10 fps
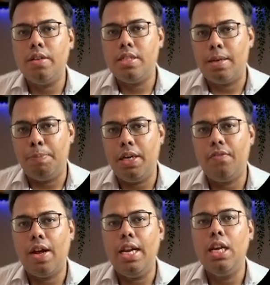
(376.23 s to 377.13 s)
separate
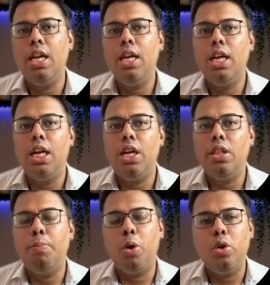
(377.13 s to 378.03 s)
file in
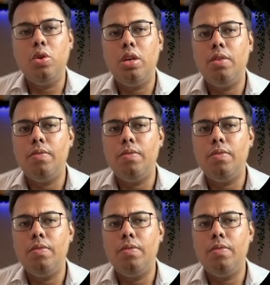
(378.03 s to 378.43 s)
the module